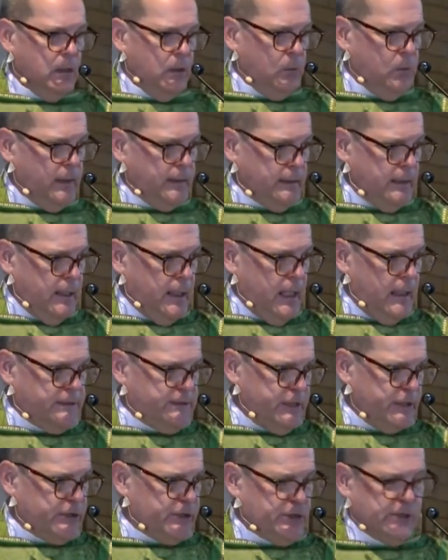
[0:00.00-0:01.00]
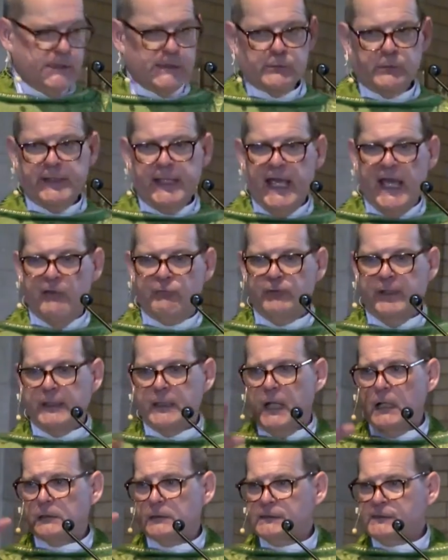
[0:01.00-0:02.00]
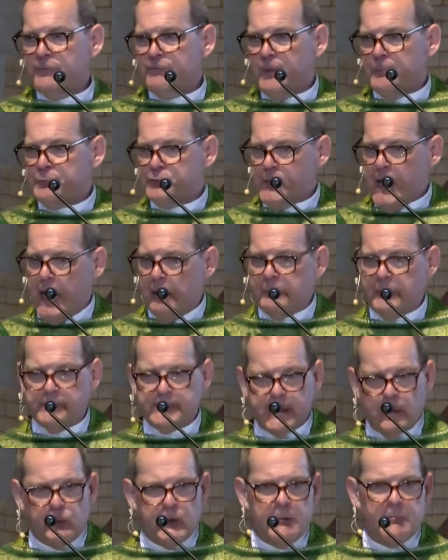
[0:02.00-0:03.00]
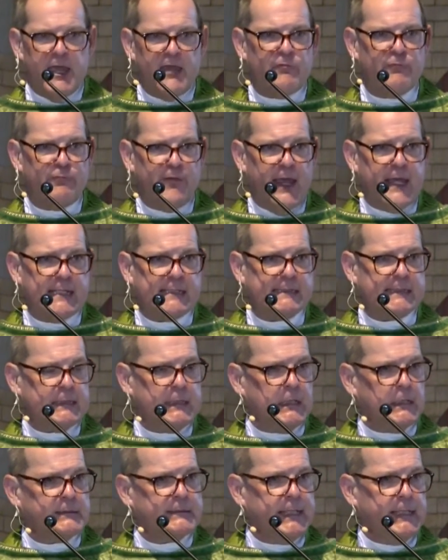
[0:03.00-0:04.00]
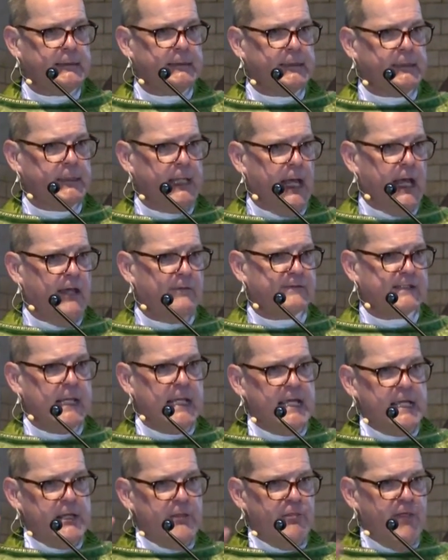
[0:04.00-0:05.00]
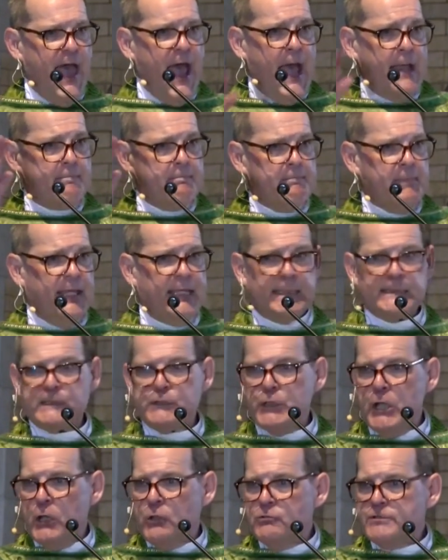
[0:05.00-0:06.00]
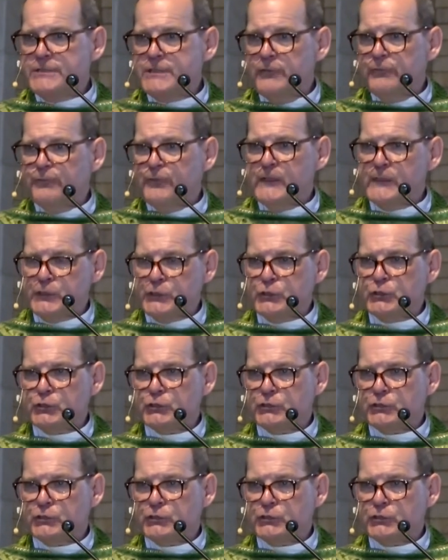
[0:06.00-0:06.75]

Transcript: what addictions we have, regardless of the problems that we may face in our daily lives, that makes no difference to